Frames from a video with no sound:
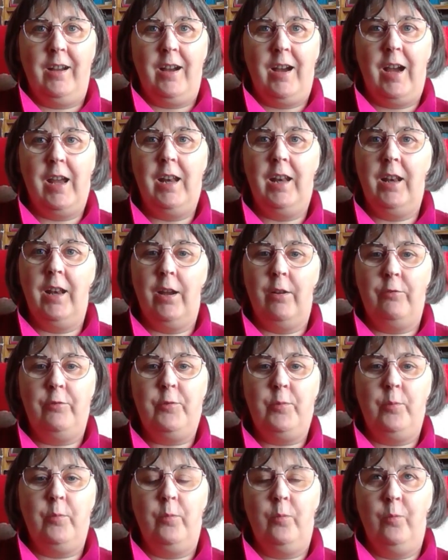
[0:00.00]
I
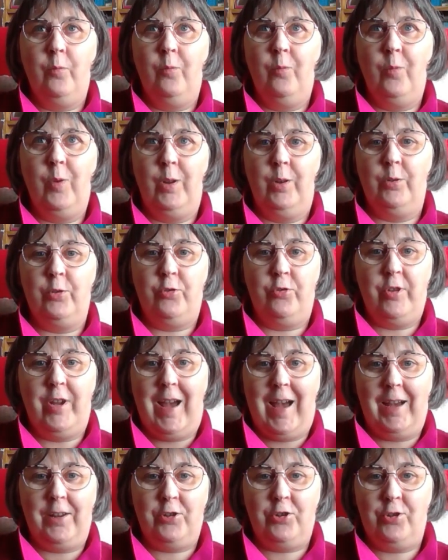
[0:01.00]
loved Willow's
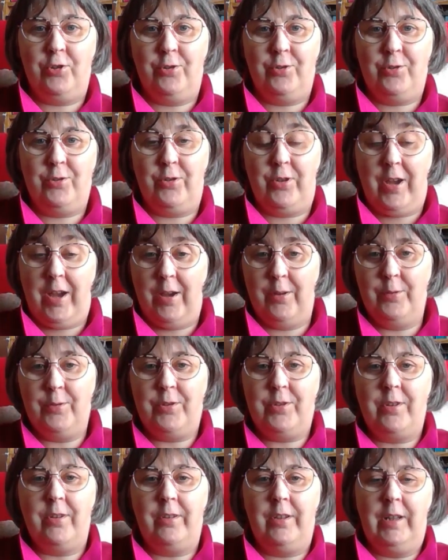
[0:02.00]
reaction to the
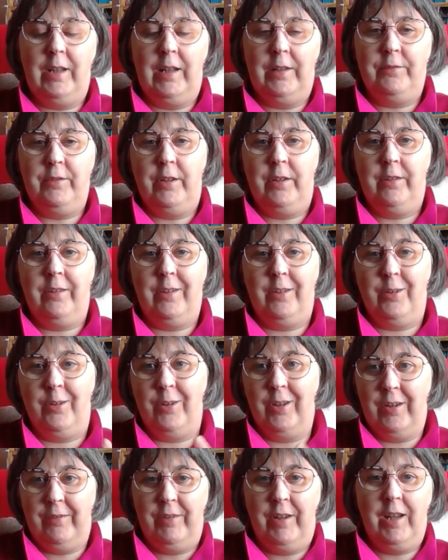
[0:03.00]
house that
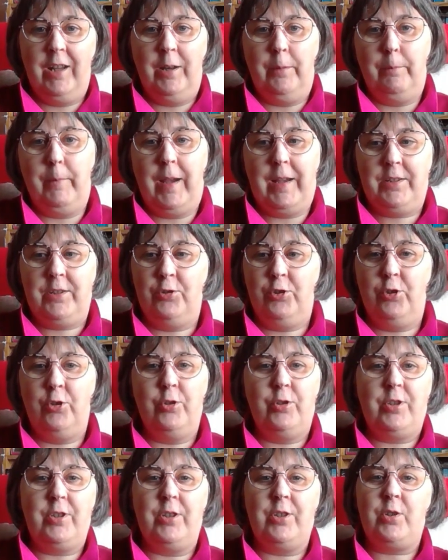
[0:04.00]
they're living in
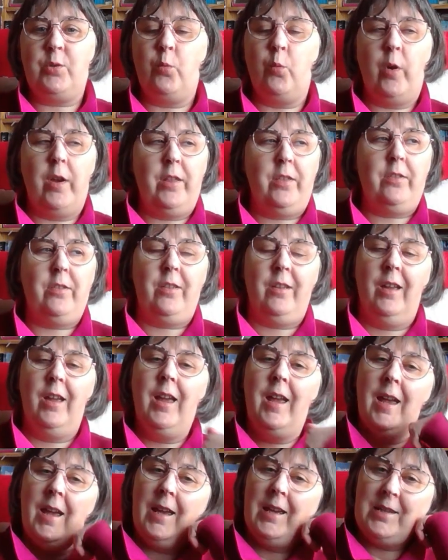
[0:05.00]
Massachusetts with
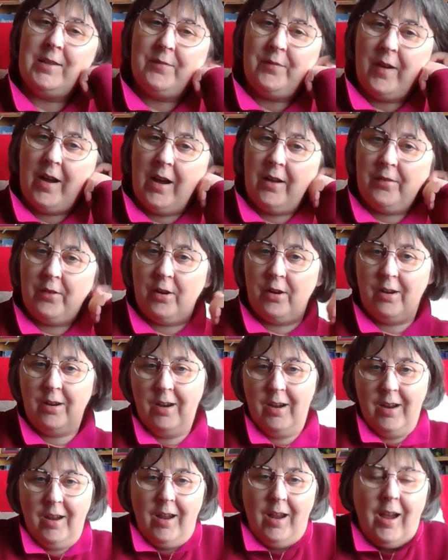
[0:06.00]
his father.
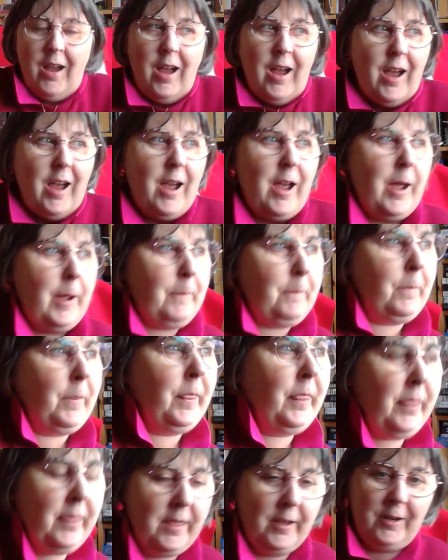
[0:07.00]

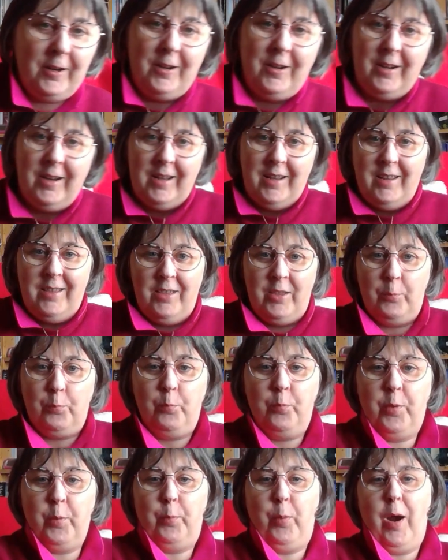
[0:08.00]
The
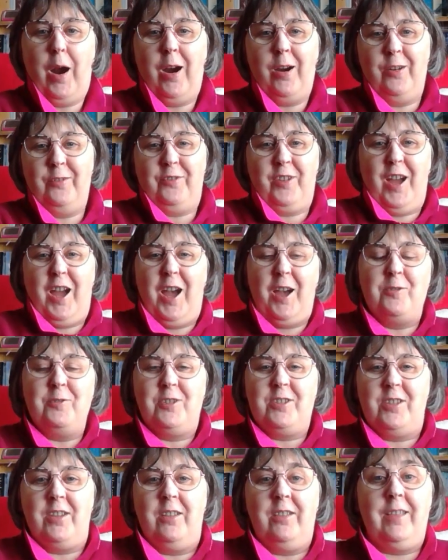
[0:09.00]
part of the
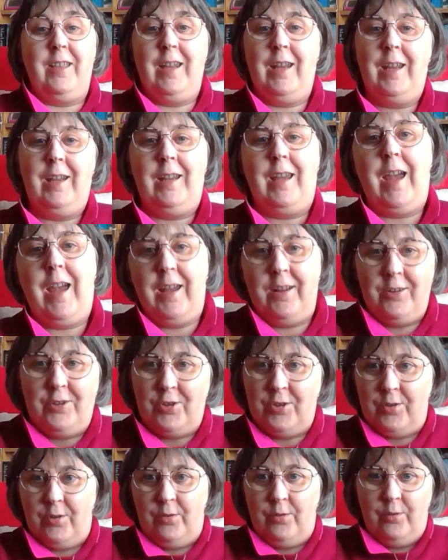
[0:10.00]
house that they get
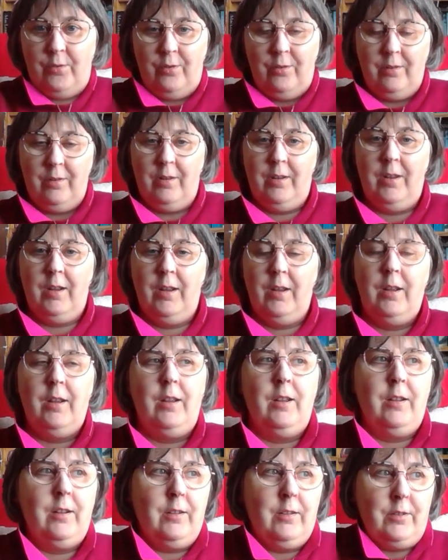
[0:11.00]
to
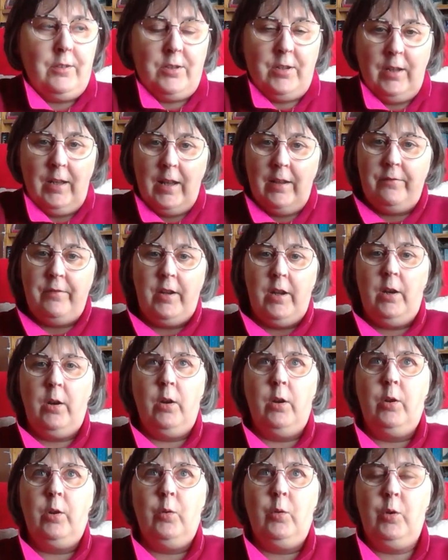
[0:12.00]
live
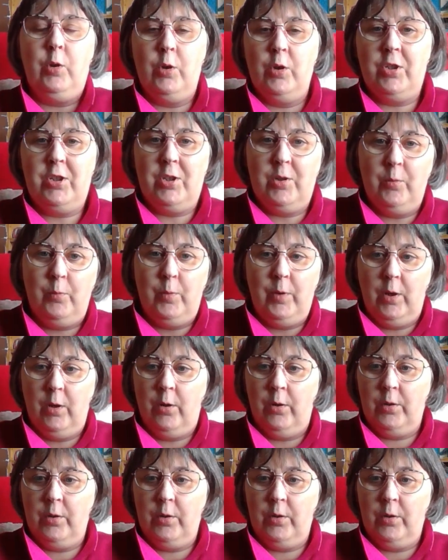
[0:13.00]
in used to be